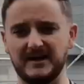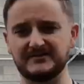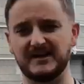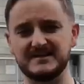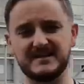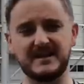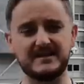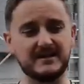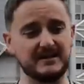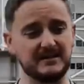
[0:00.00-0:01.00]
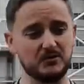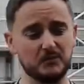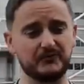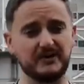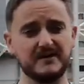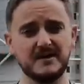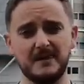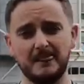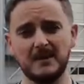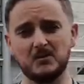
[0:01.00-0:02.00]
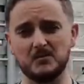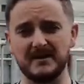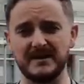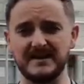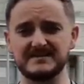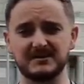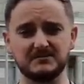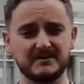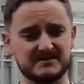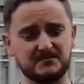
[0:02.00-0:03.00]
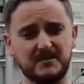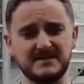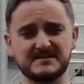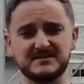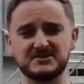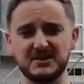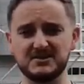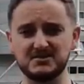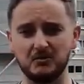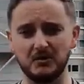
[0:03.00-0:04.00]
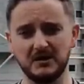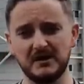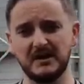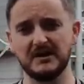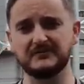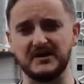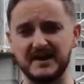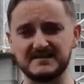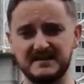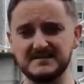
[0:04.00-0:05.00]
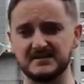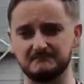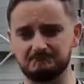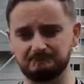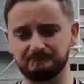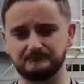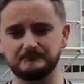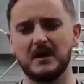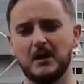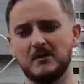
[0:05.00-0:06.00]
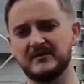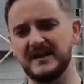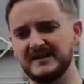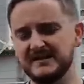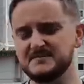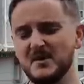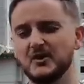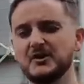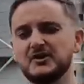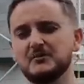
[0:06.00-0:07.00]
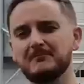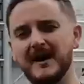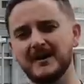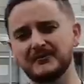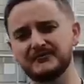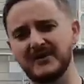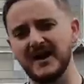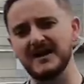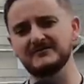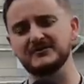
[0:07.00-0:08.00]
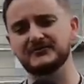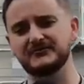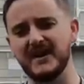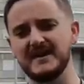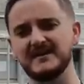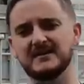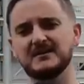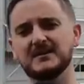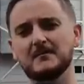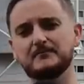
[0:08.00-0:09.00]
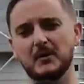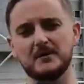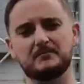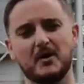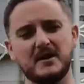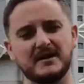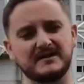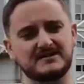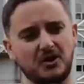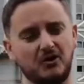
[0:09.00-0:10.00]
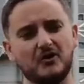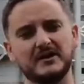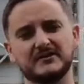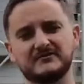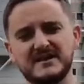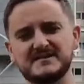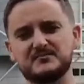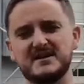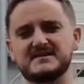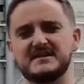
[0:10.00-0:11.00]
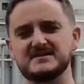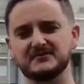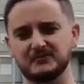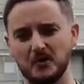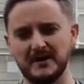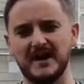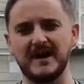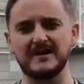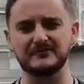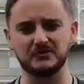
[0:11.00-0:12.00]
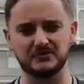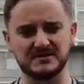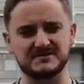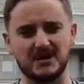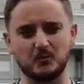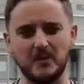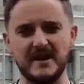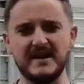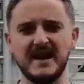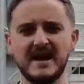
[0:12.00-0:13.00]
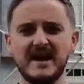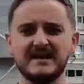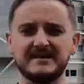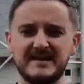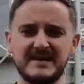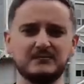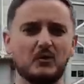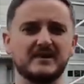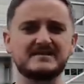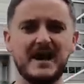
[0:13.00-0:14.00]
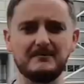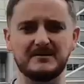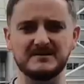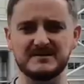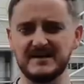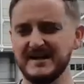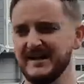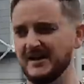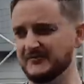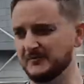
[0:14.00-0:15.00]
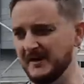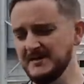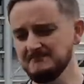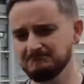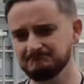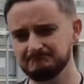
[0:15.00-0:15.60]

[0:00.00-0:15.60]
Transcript: the left-hand side, and he hopefully will be a nice little missing piece to the jigsaw for next season. However, that leads me on to number five, the final bullet point and target of this pre-season, of what I have noticed that we need, what has happened. And for me,